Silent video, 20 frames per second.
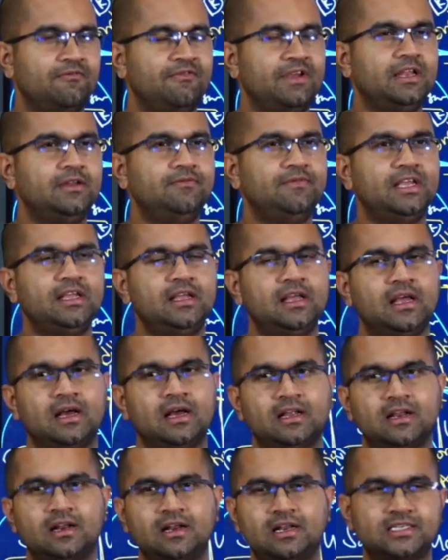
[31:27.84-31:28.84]
When we
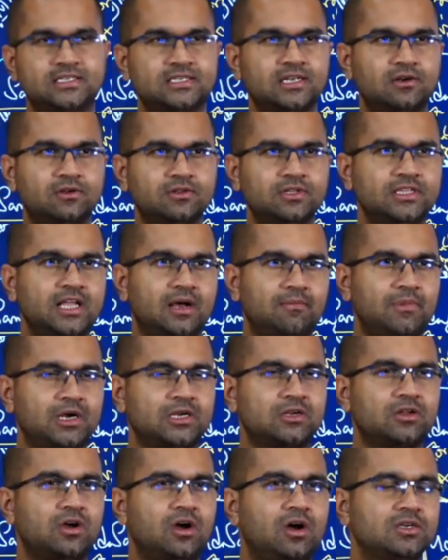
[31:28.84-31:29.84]
listen to the
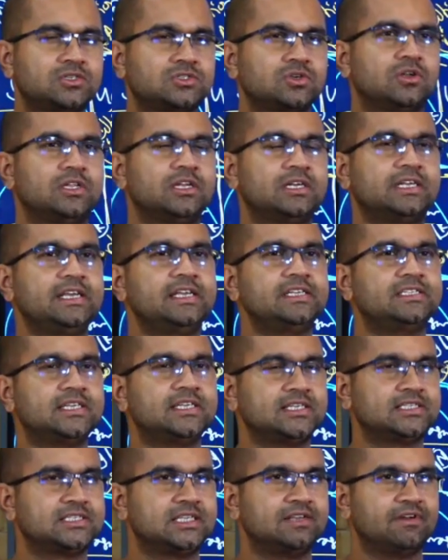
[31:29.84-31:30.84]
Dhamma talks or the
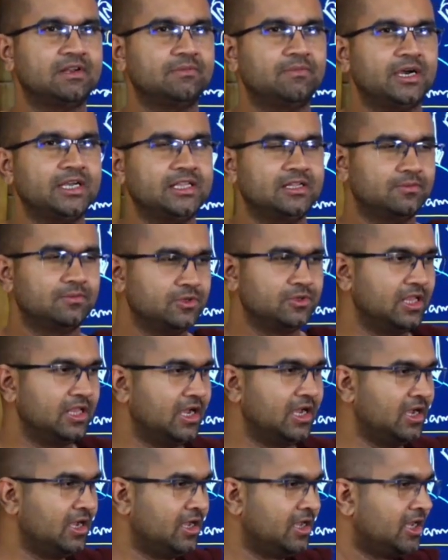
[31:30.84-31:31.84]
teachings given by the
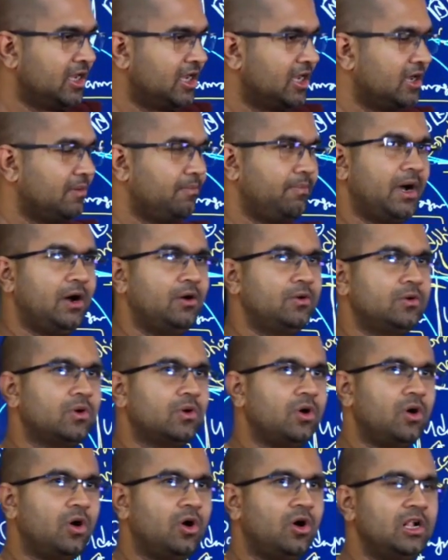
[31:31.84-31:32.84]
Buddha
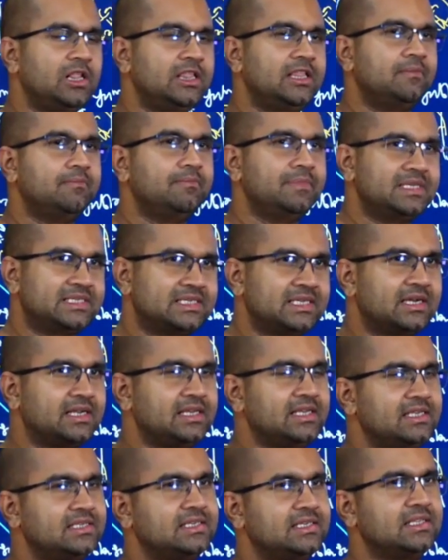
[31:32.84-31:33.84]
about all the
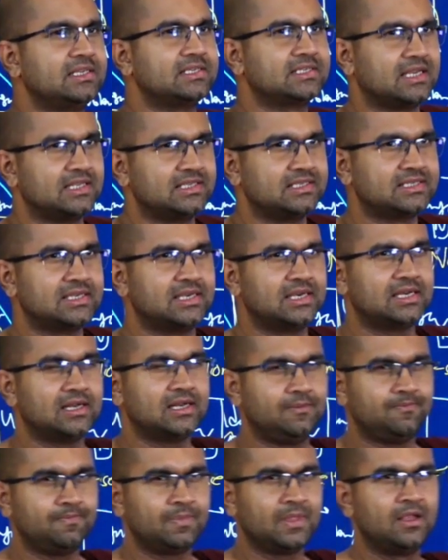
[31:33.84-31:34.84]
miseries in the
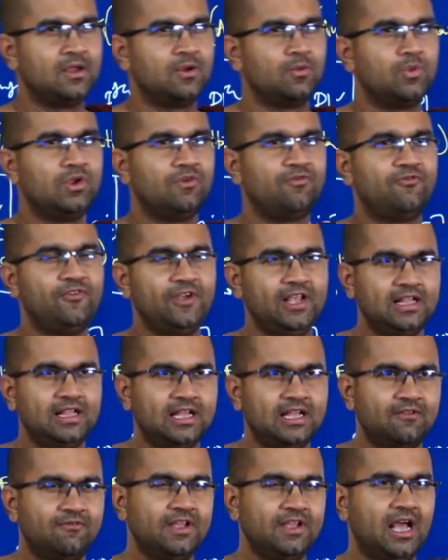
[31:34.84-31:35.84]
samsara, we feel
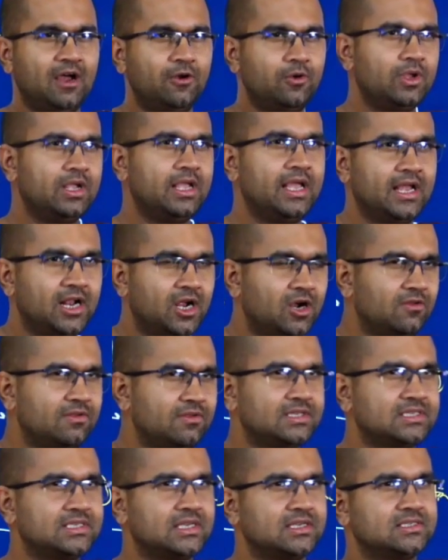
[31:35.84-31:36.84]
that we have to get out of
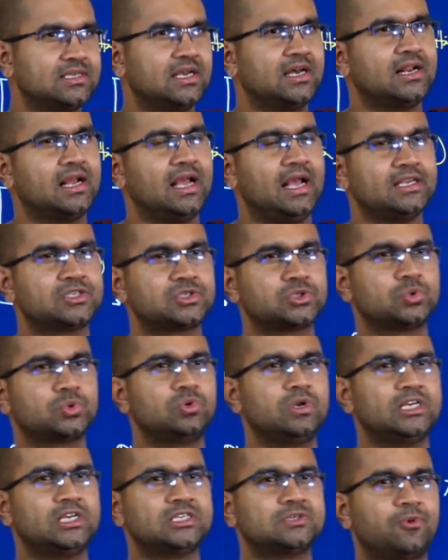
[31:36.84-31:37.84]
this samsara as
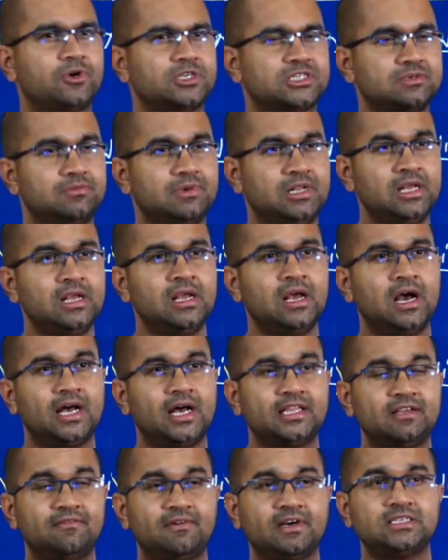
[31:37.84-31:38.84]
soon as possible.
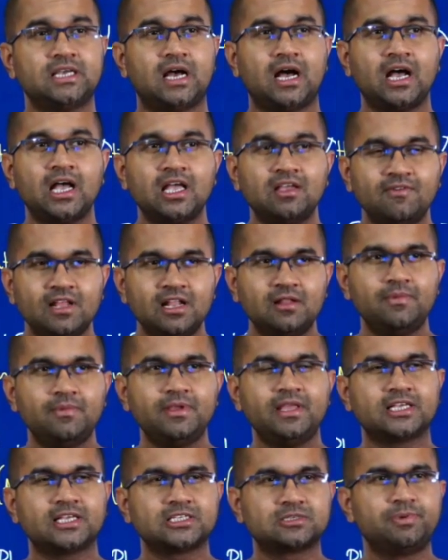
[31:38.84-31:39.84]
Otherwise, I will
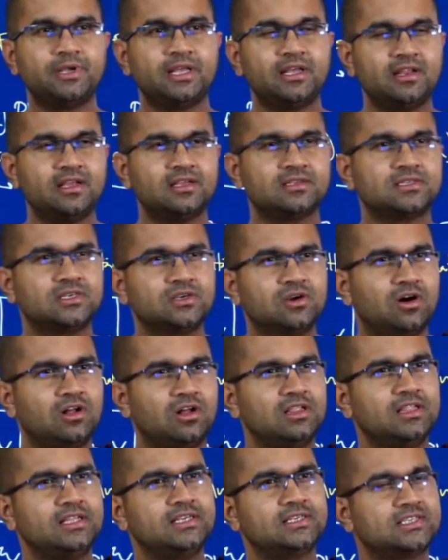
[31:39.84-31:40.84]
be experiencing
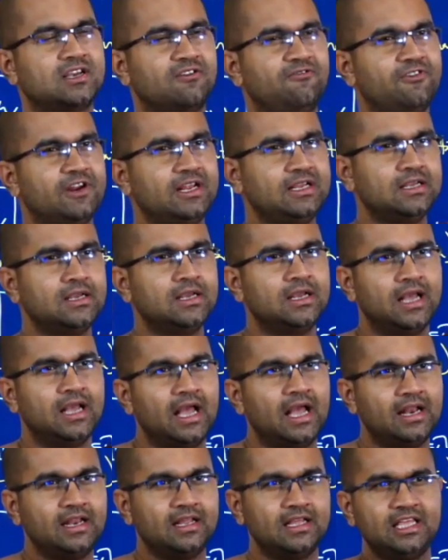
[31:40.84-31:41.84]
all this suffering.
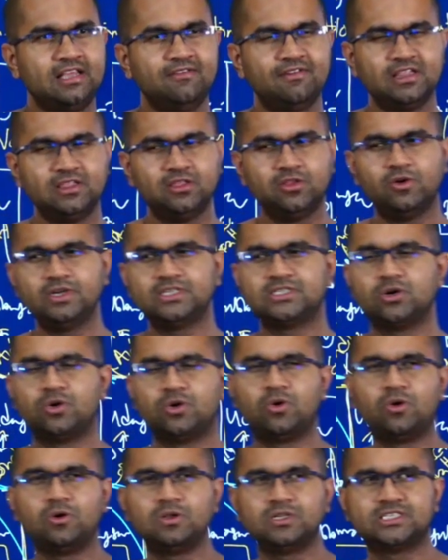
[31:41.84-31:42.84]
And even though it's a
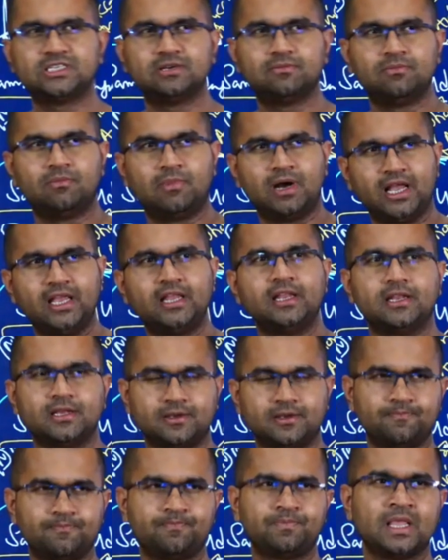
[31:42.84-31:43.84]
wholesome mind,